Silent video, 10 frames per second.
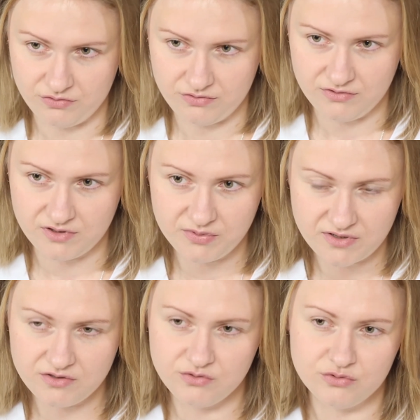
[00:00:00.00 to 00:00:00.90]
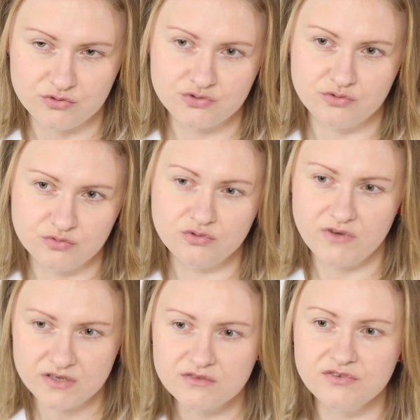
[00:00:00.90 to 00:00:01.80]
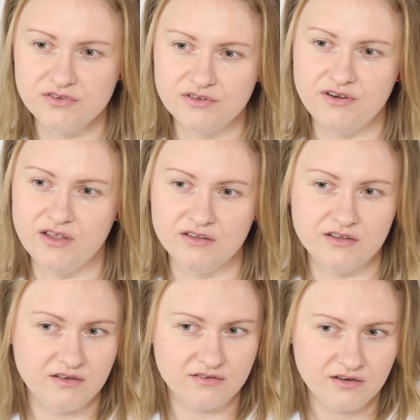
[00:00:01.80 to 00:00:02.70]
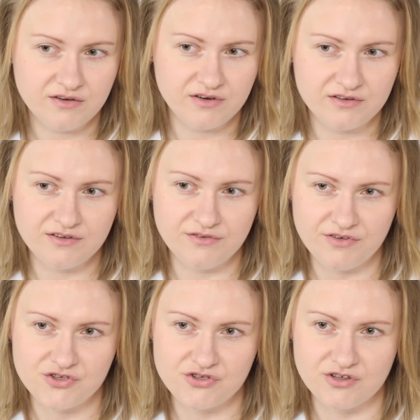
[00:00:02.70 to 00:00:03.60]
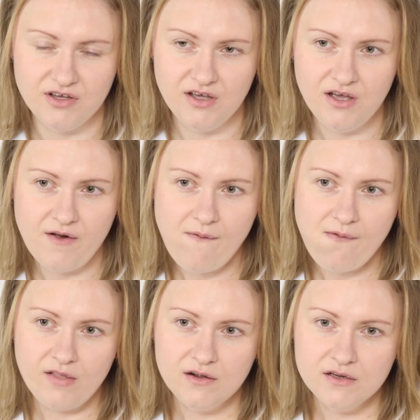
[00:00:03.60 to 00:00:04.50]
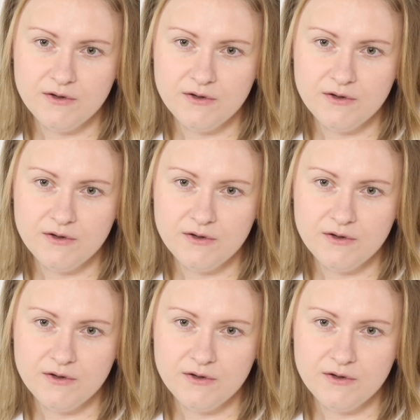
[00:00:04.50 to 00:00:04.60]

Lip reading: And I wanted to write to him and ask him to stop the training.